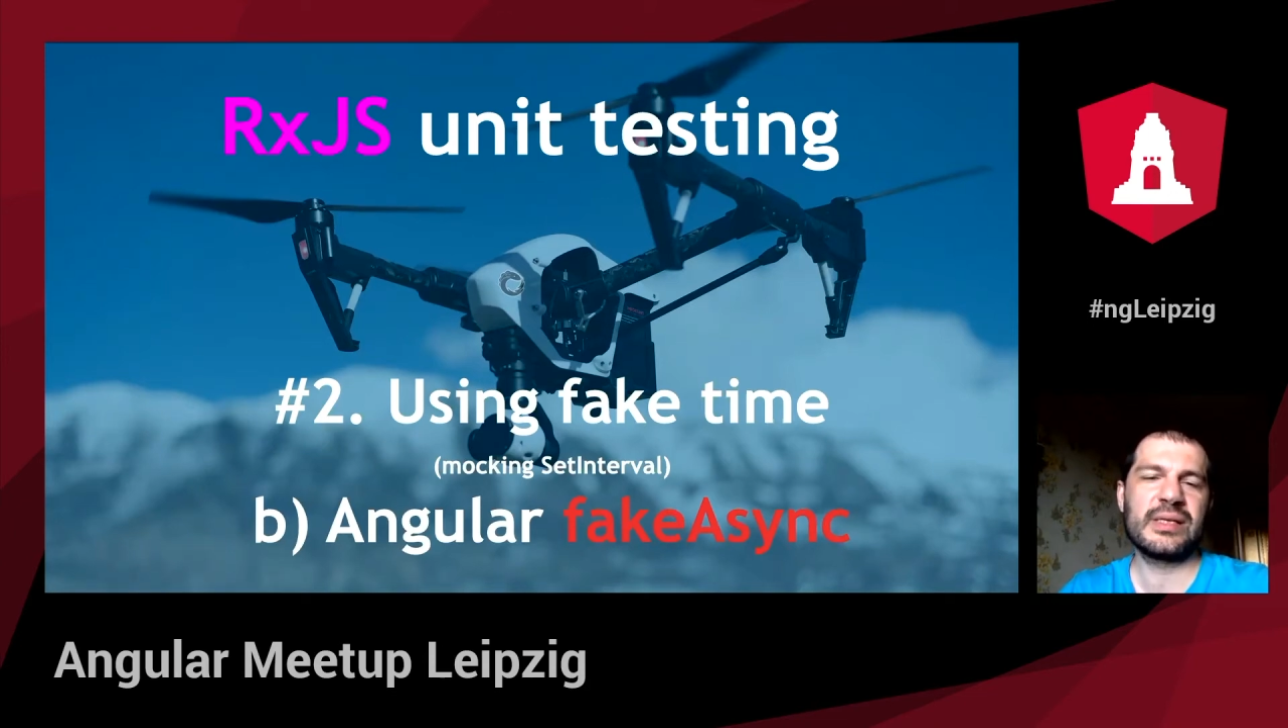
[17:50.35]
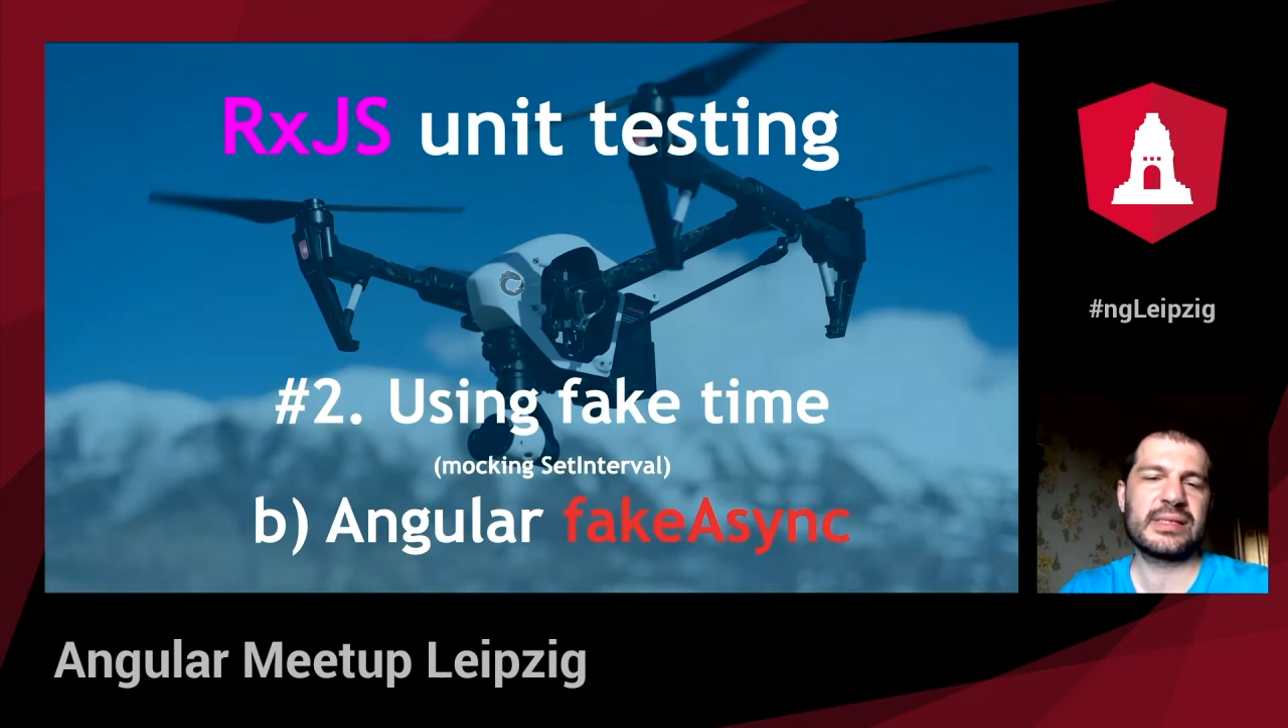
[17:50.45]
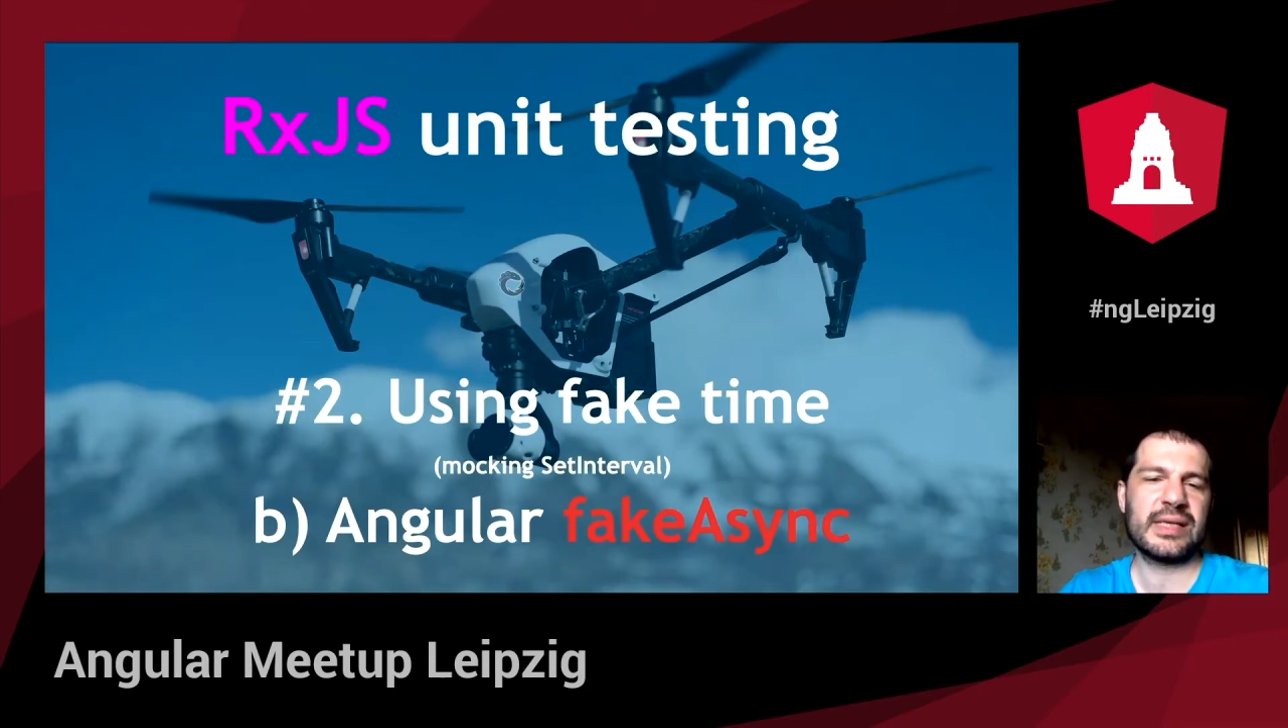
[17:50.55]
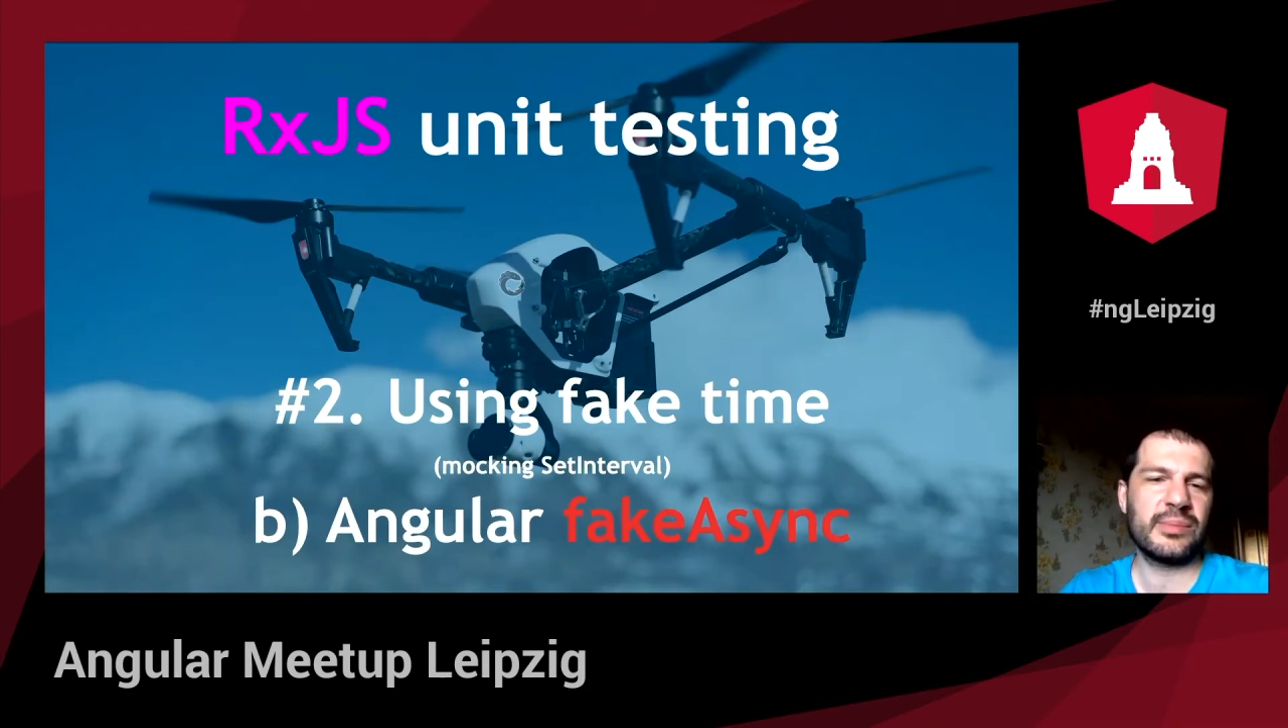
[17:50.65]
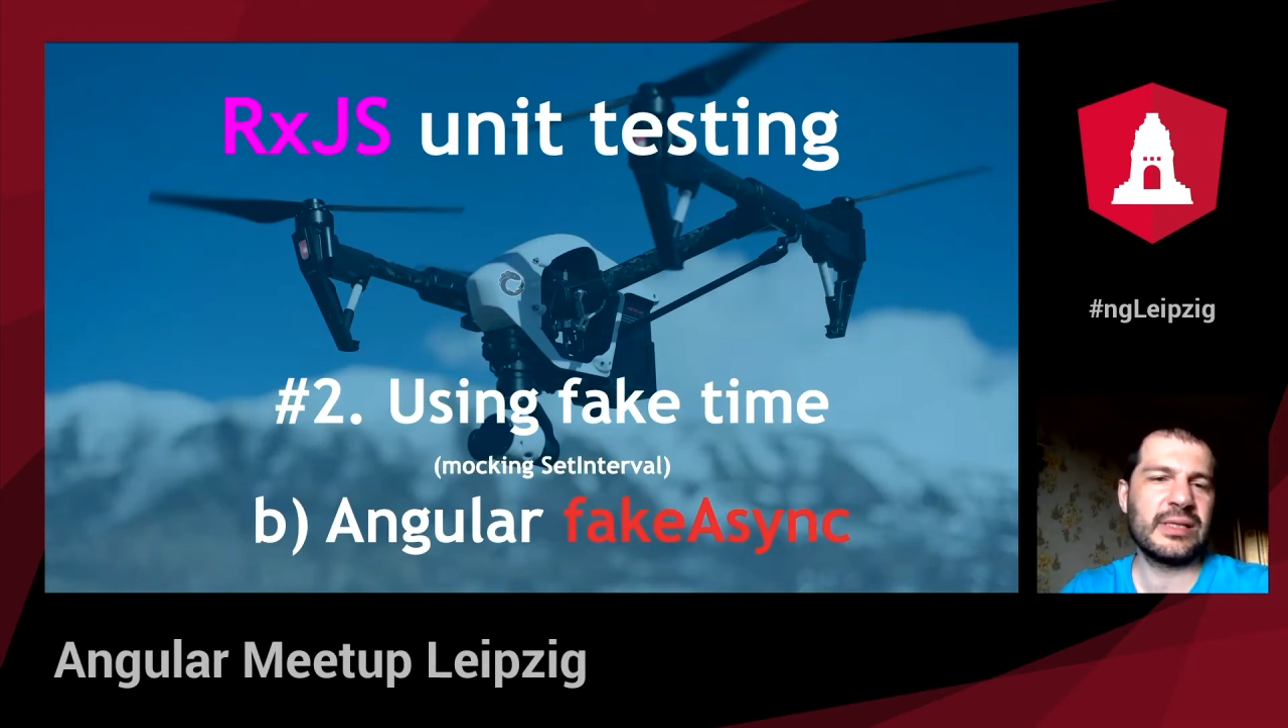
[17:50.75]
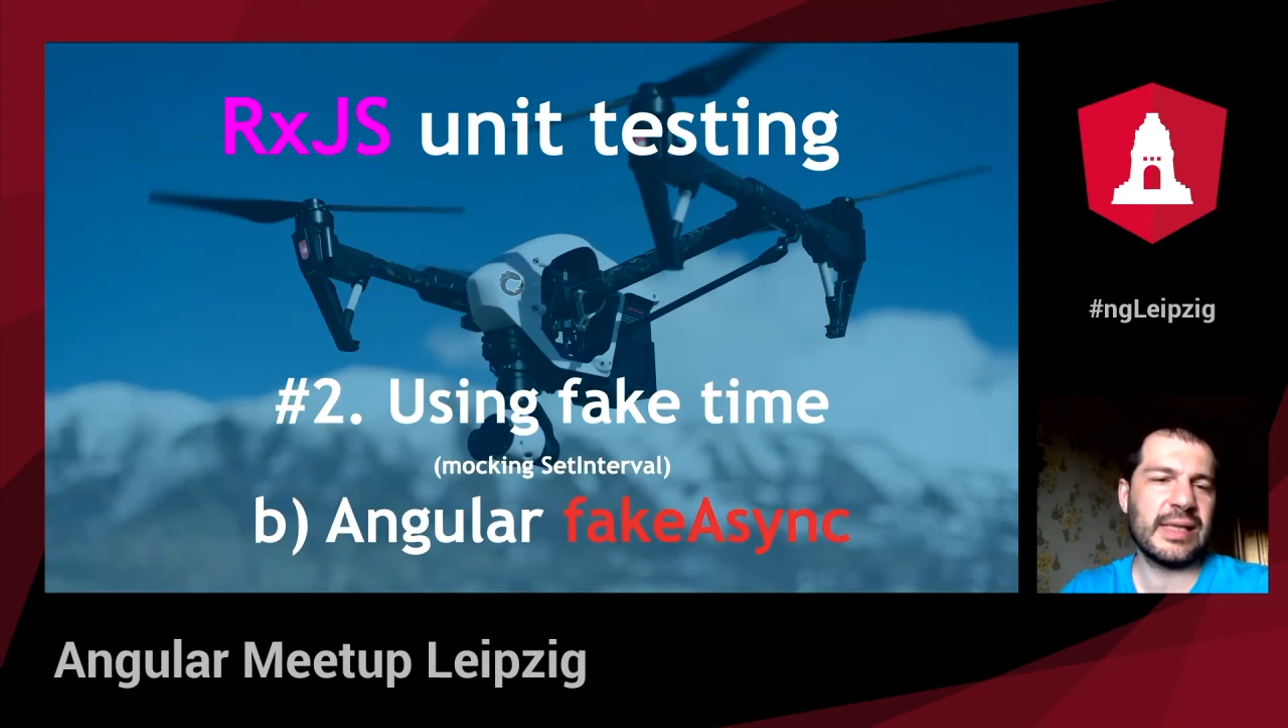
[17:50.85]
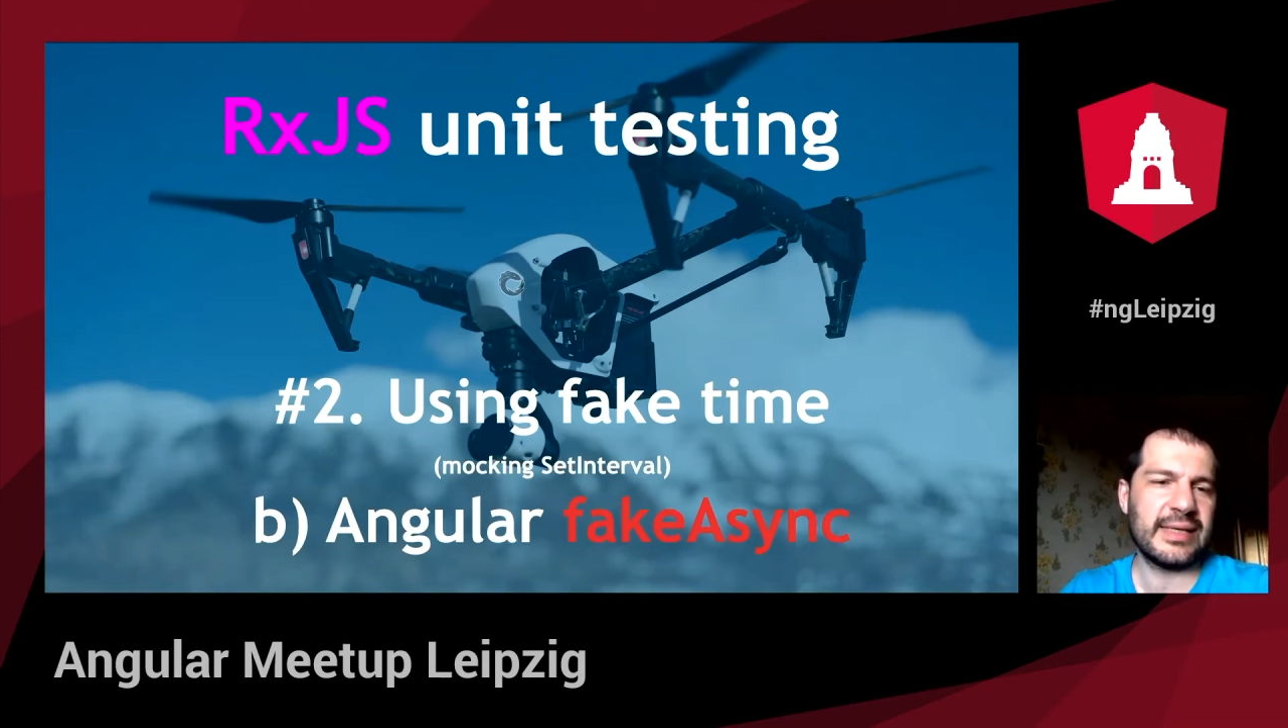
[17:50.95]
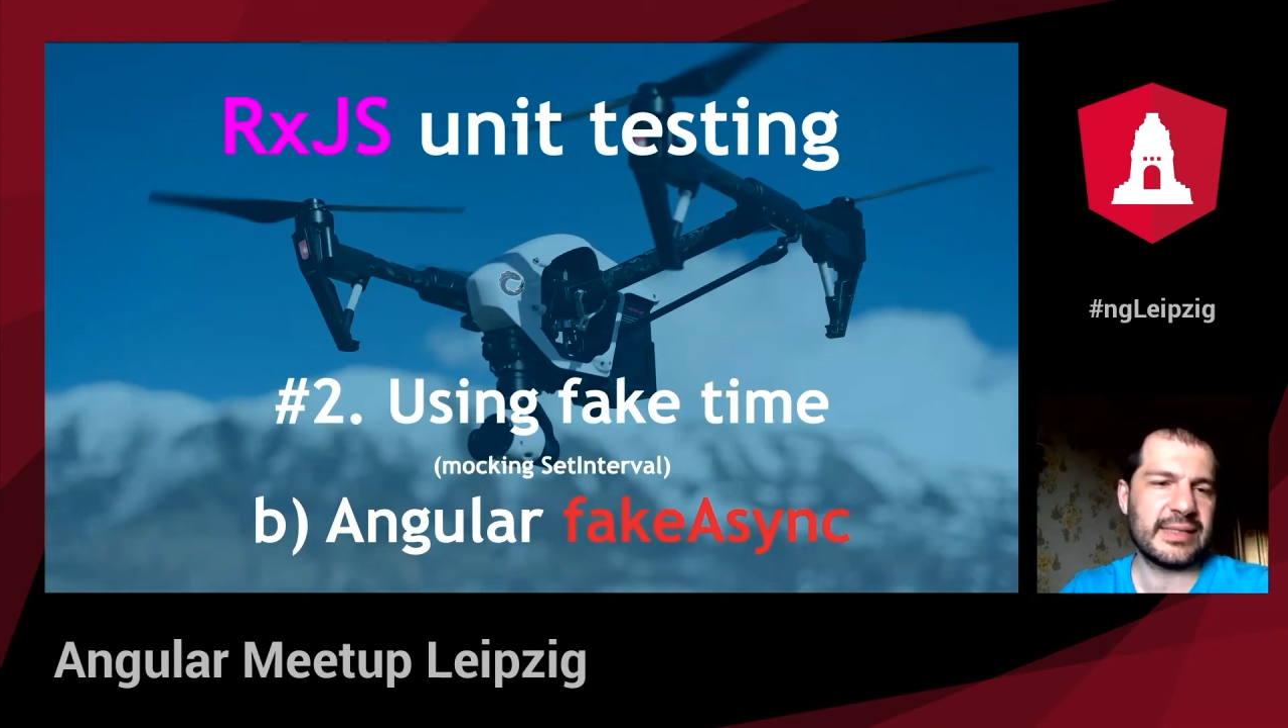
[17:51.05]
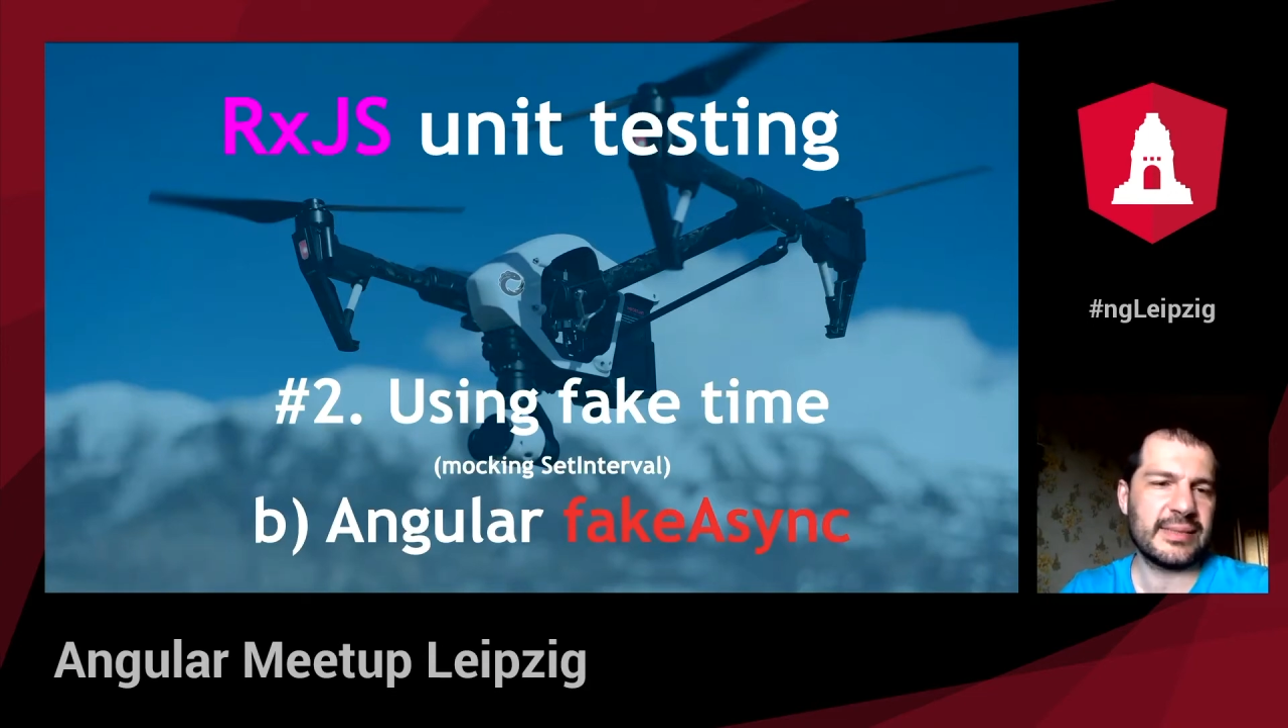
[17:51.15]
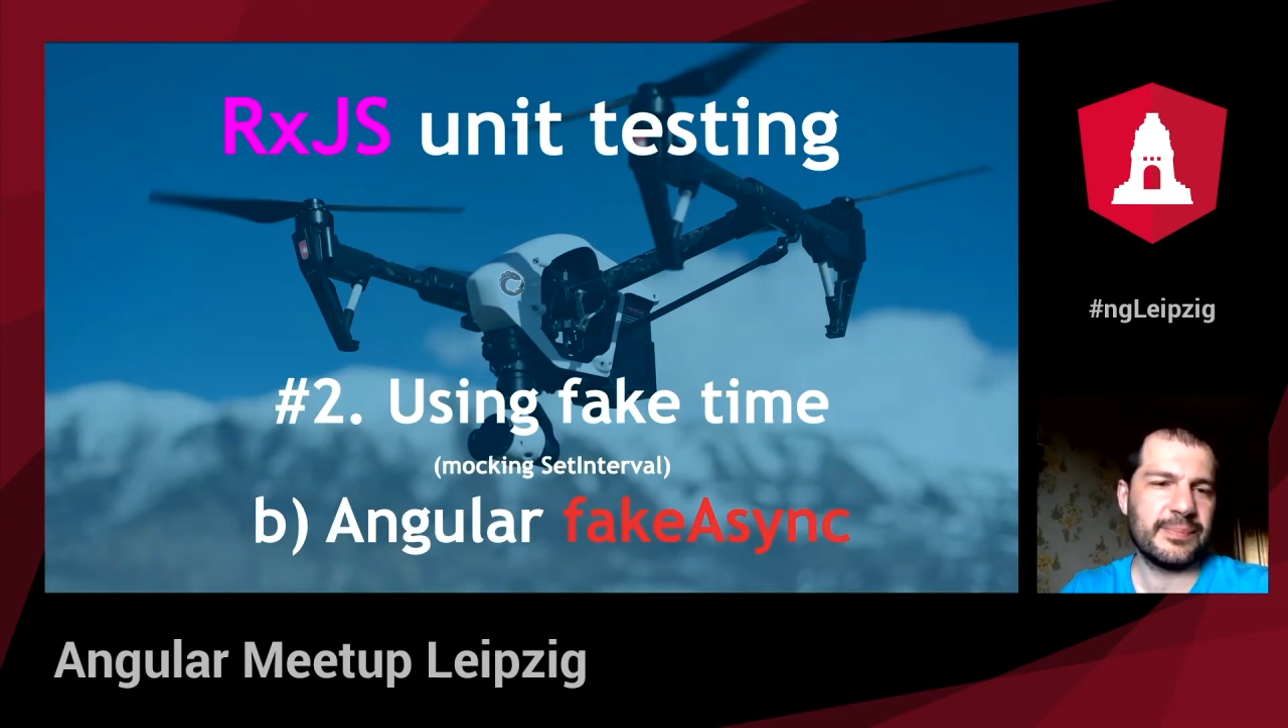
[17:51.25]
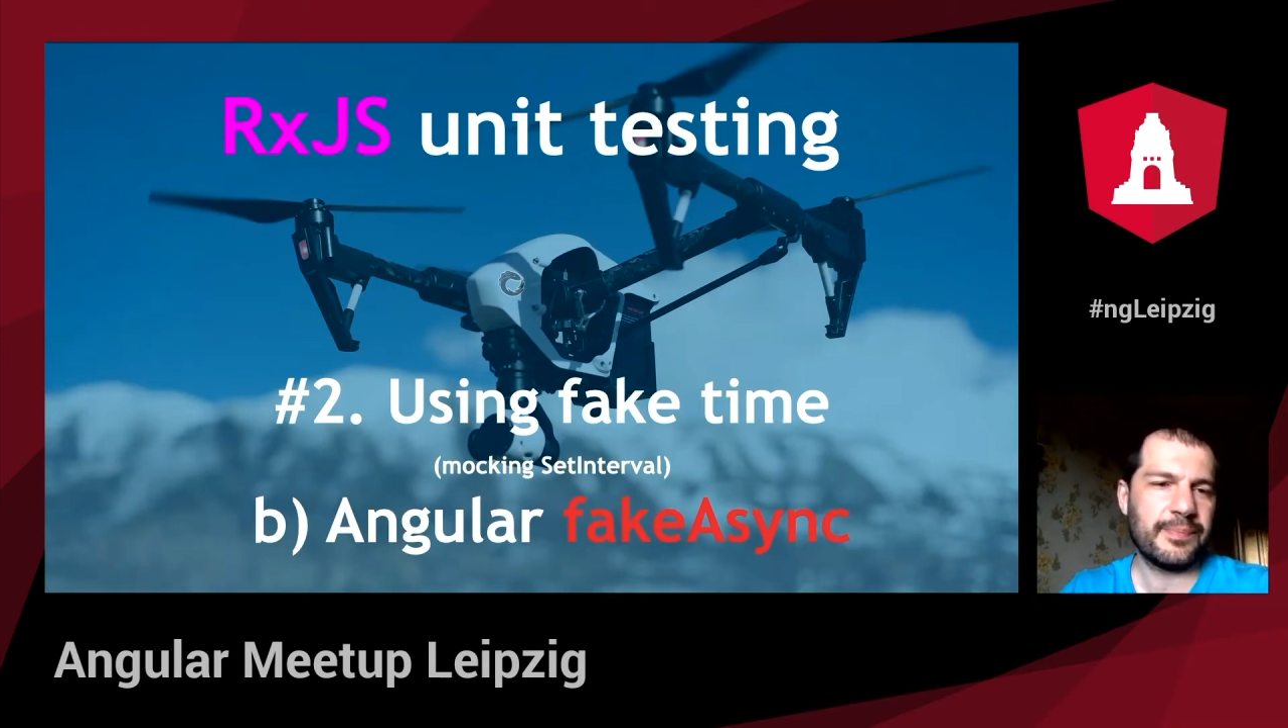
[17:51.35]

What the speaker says: some delays.